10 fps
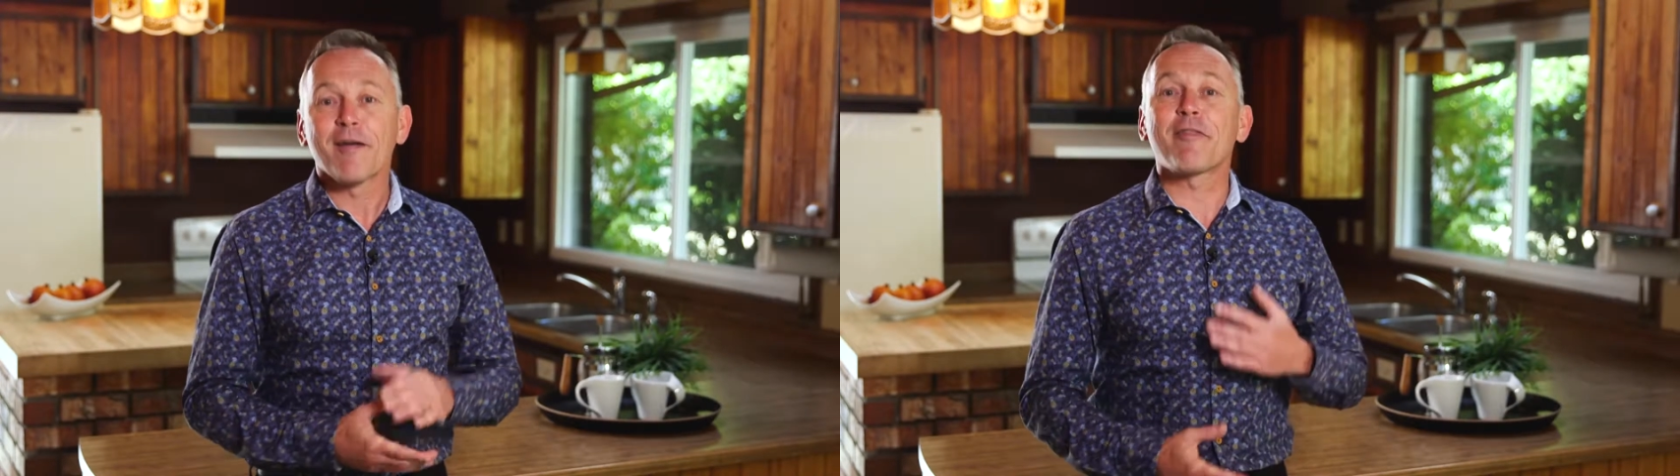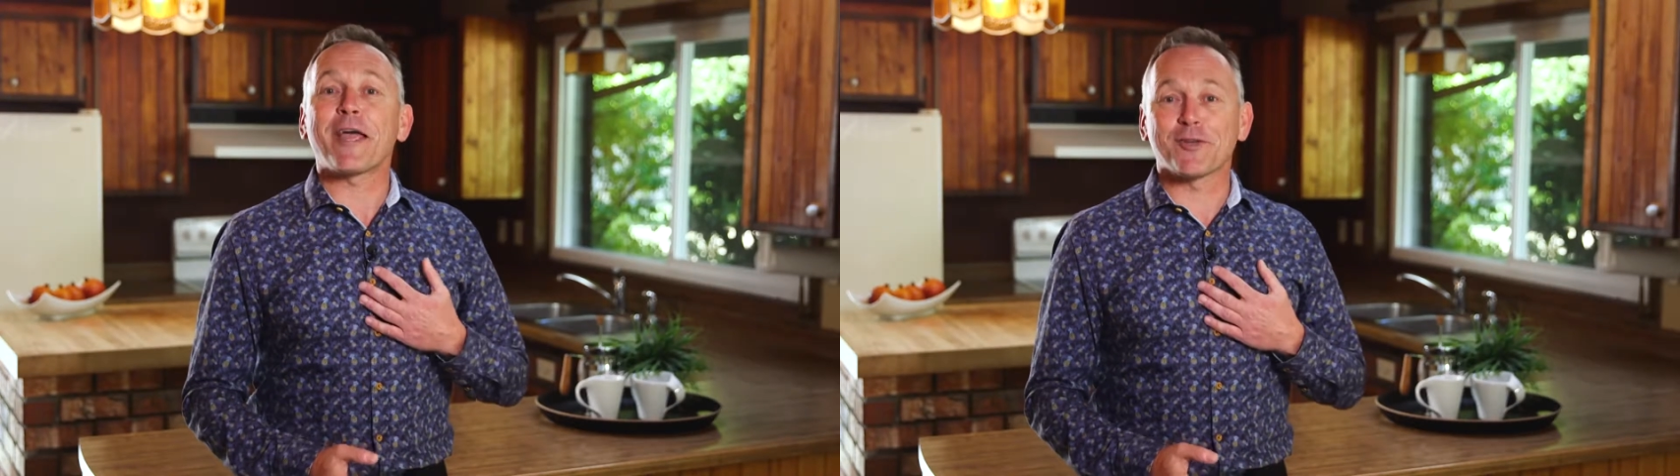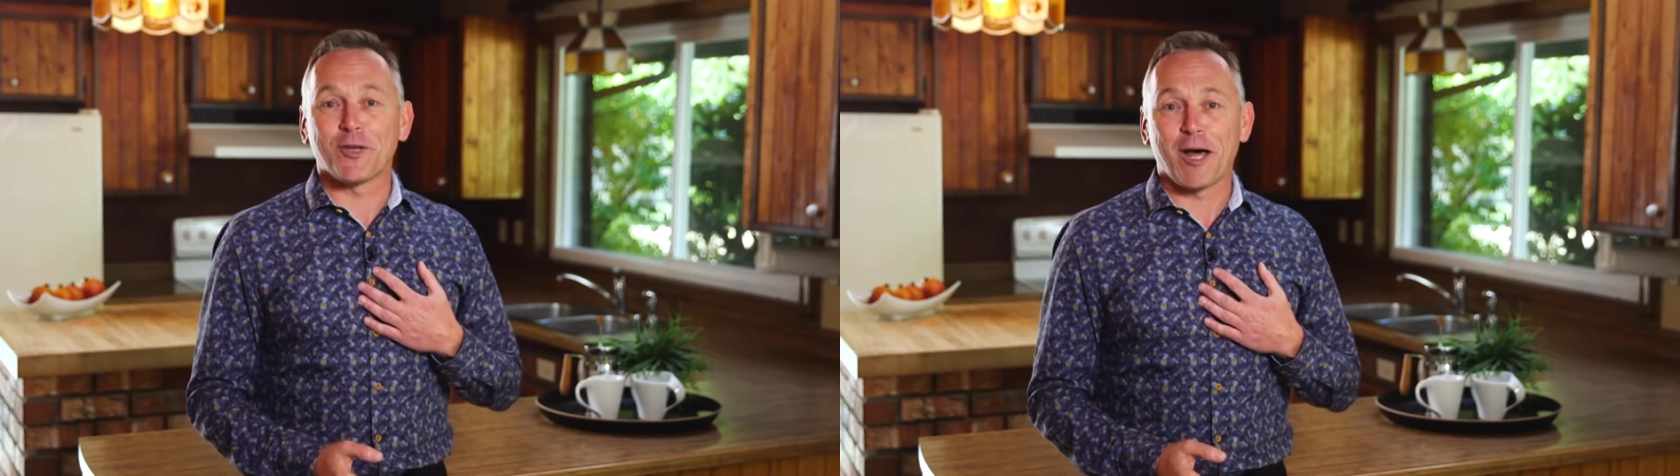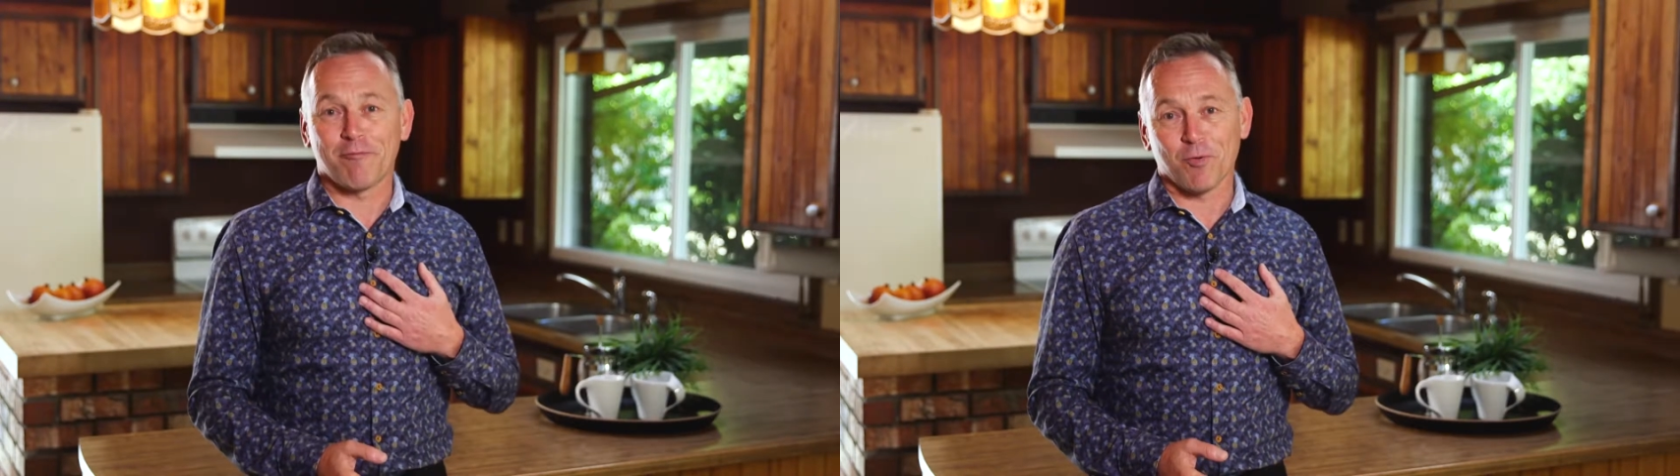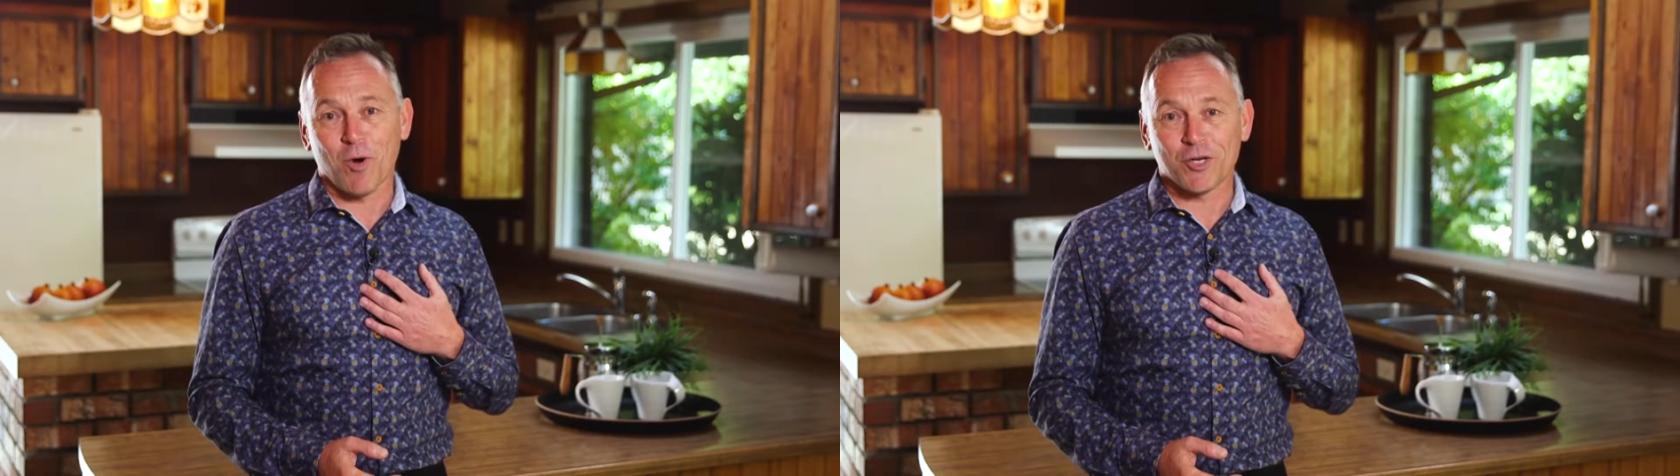Thanks a
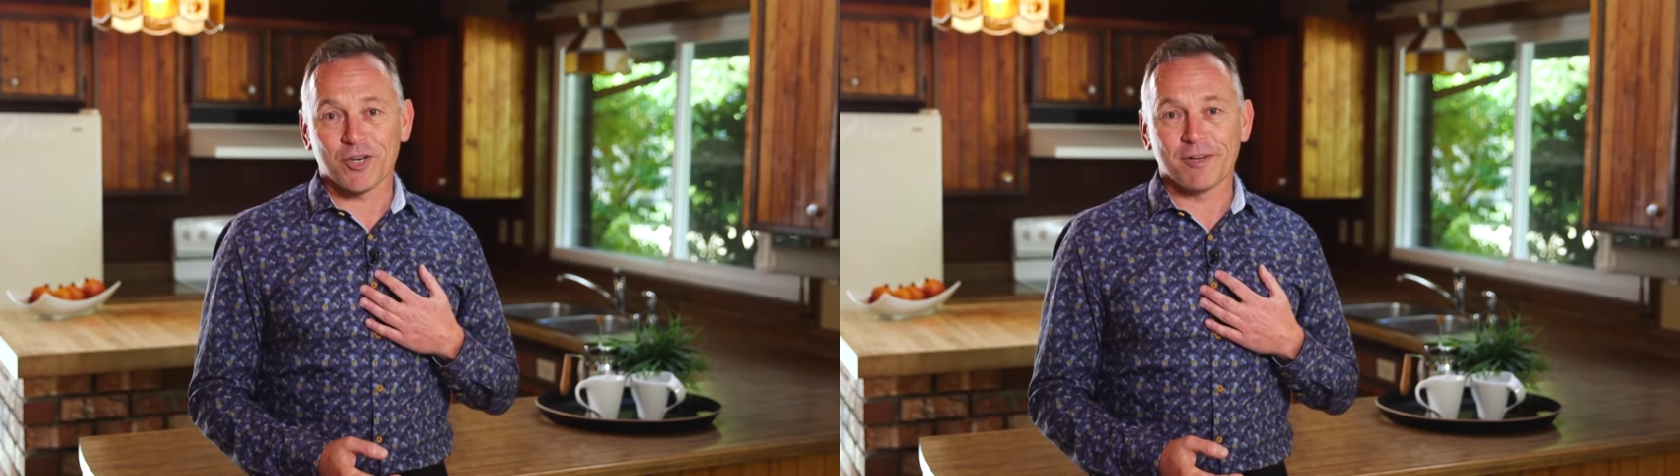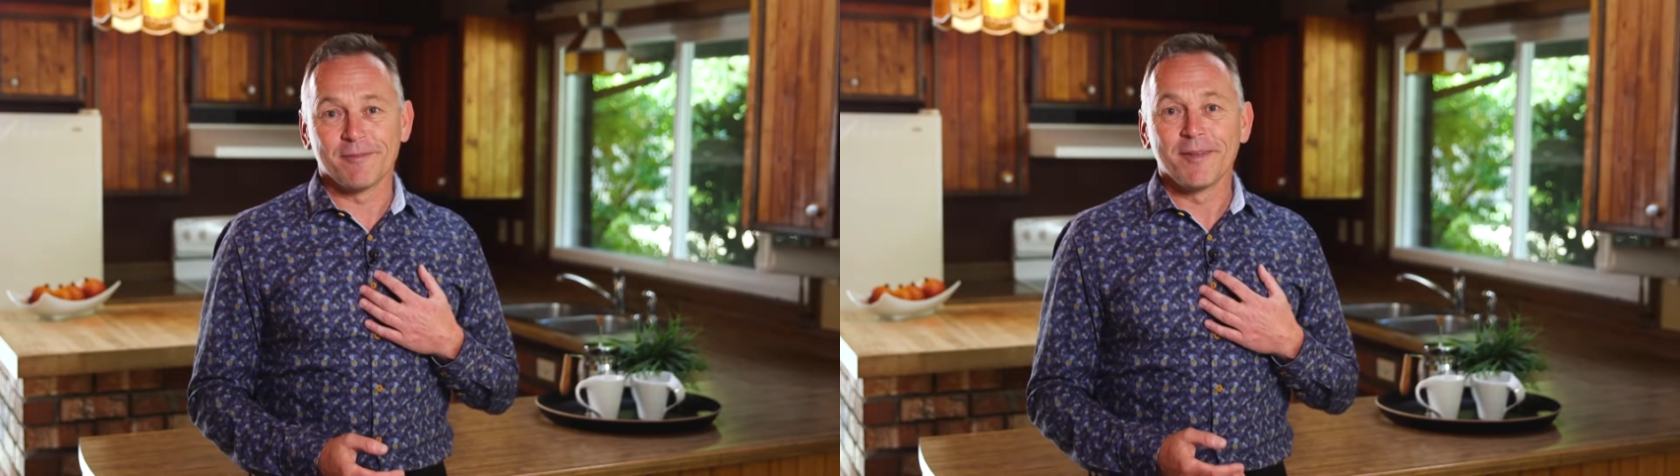lot for watching.